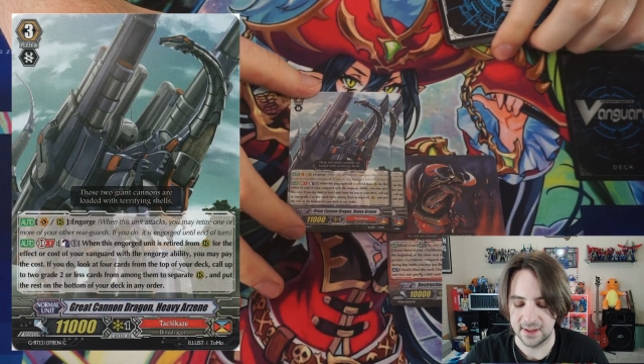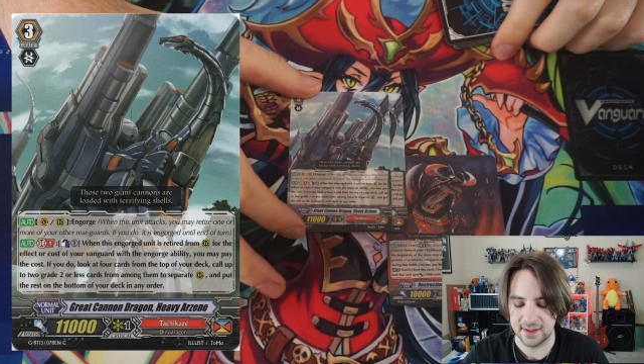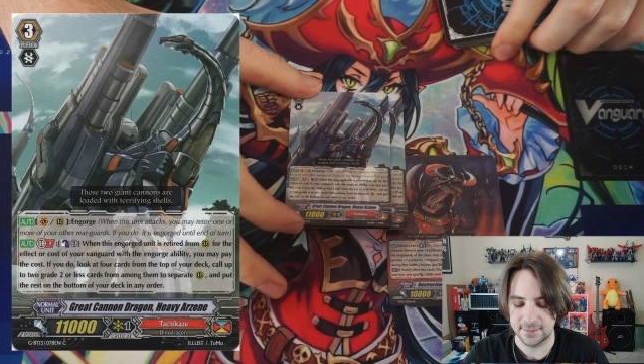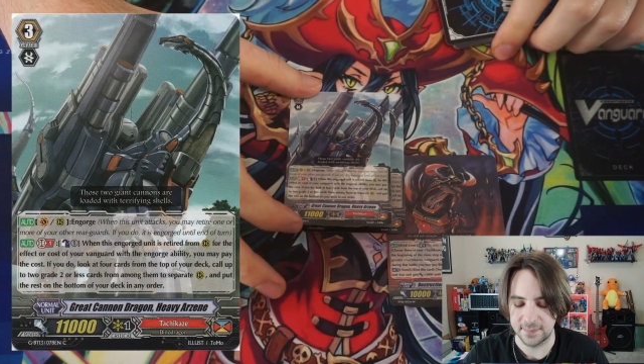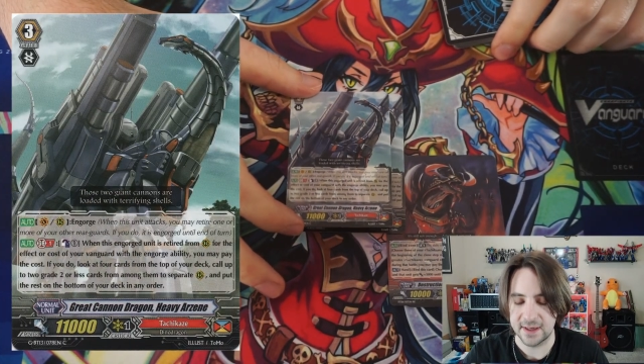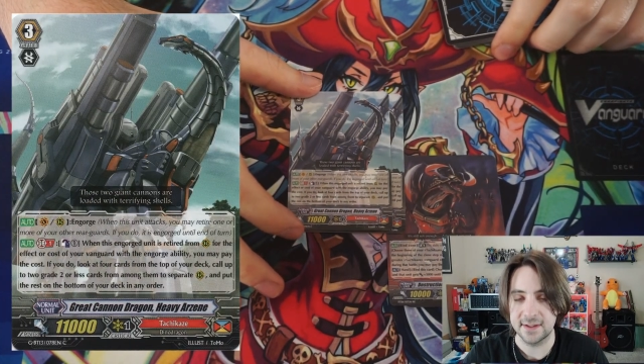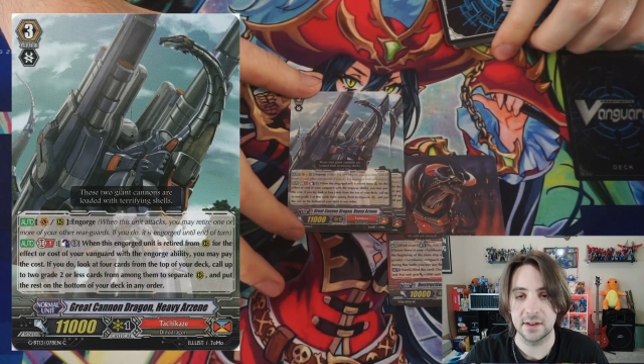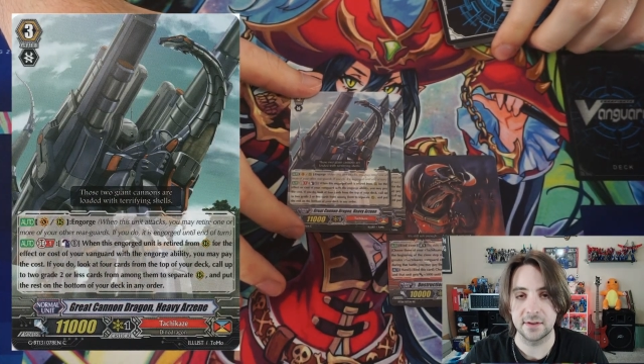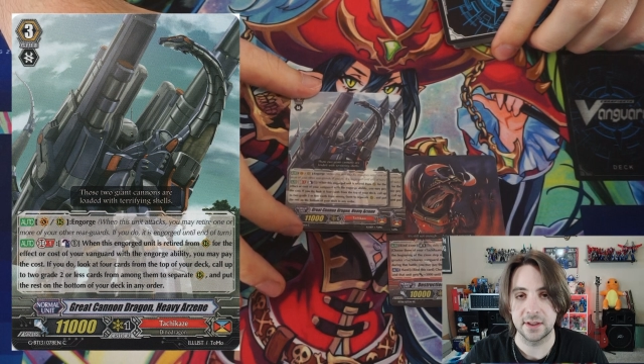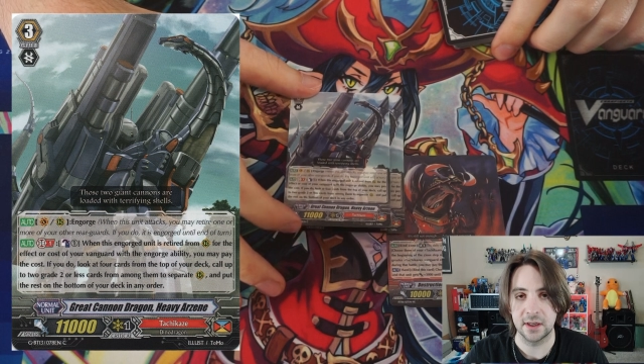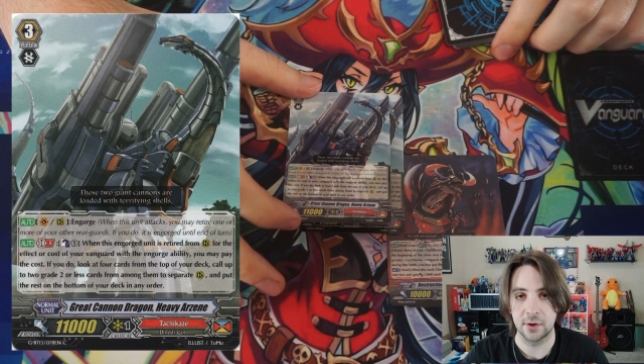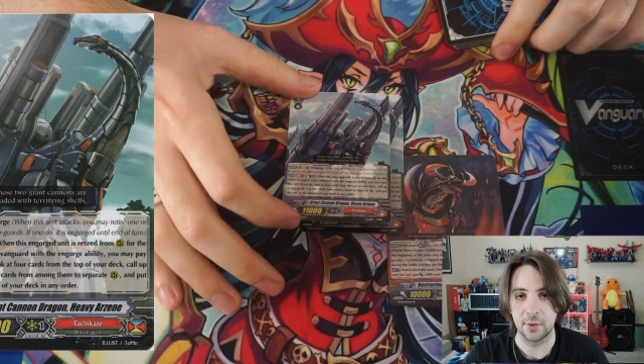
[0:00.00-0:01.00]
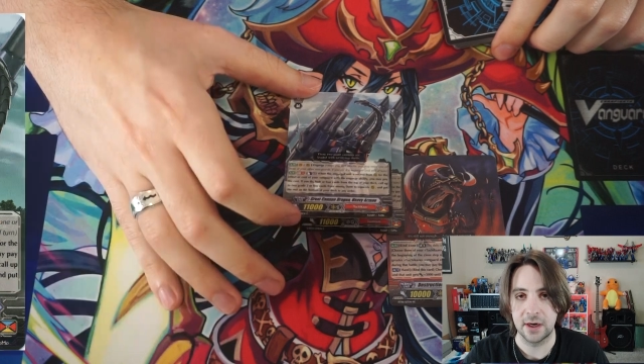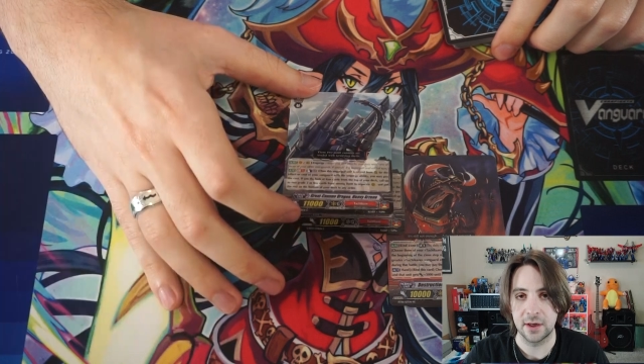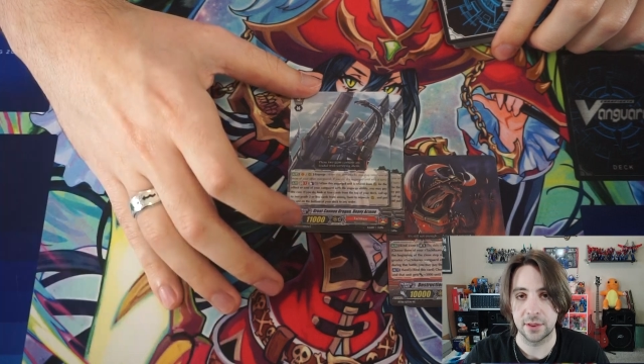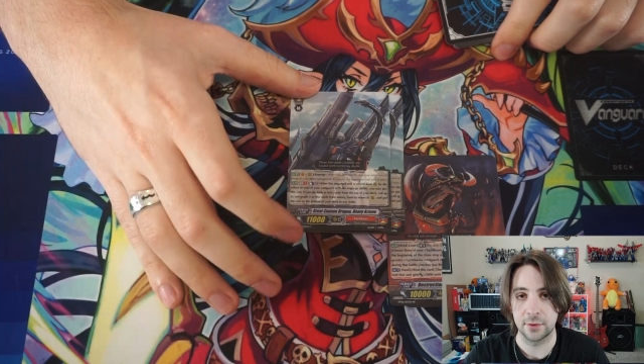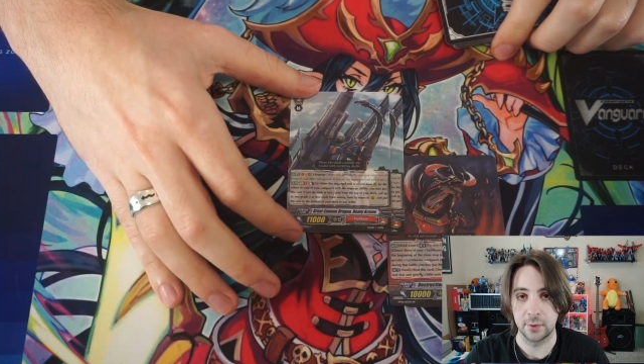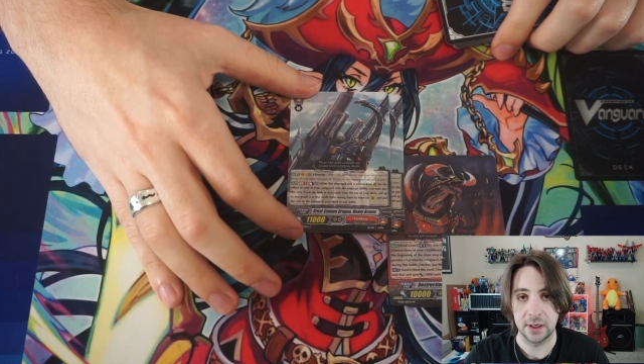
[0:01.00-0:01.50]
he's basically a
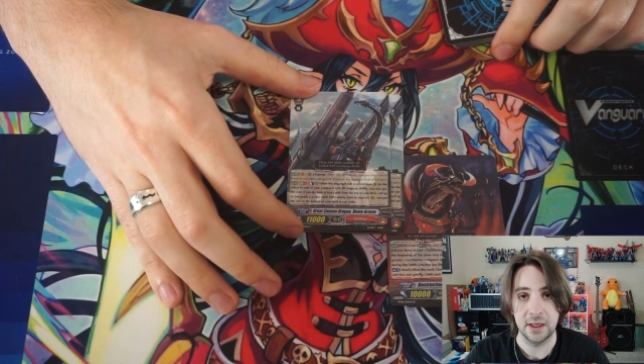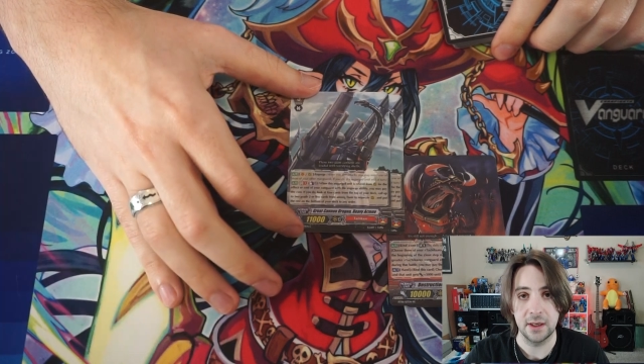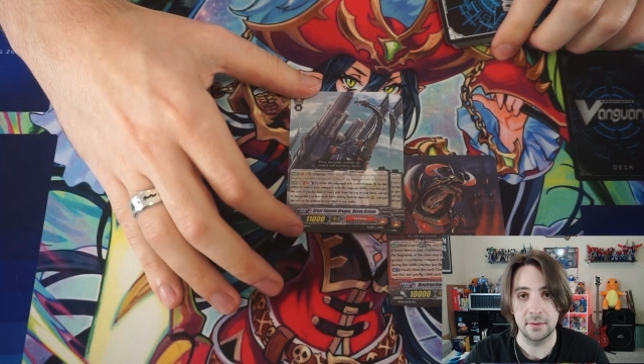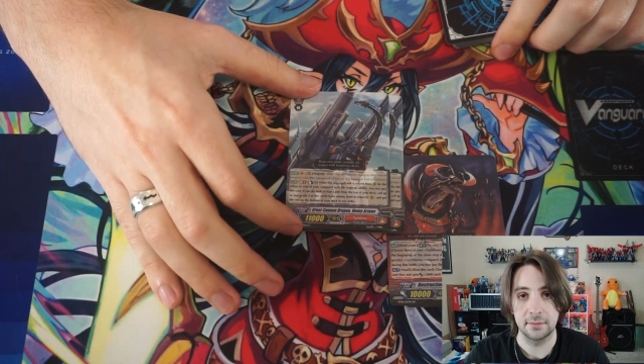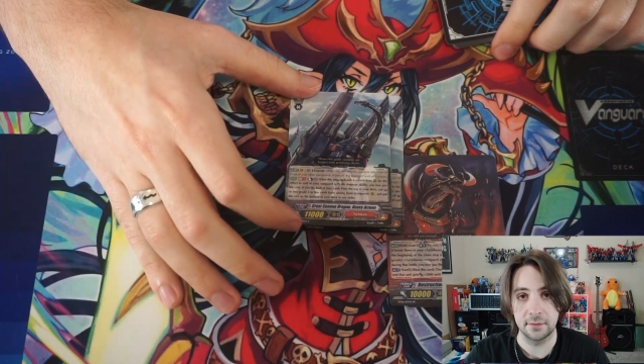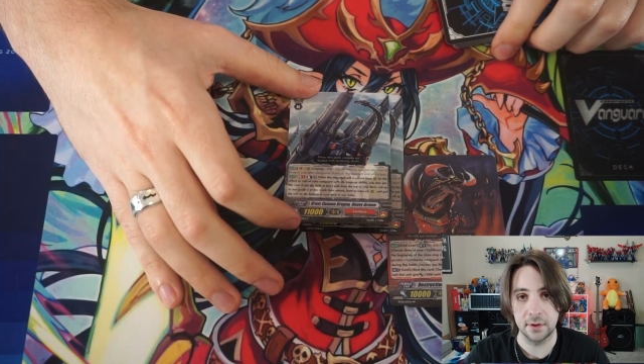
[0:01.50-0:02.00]
grade 3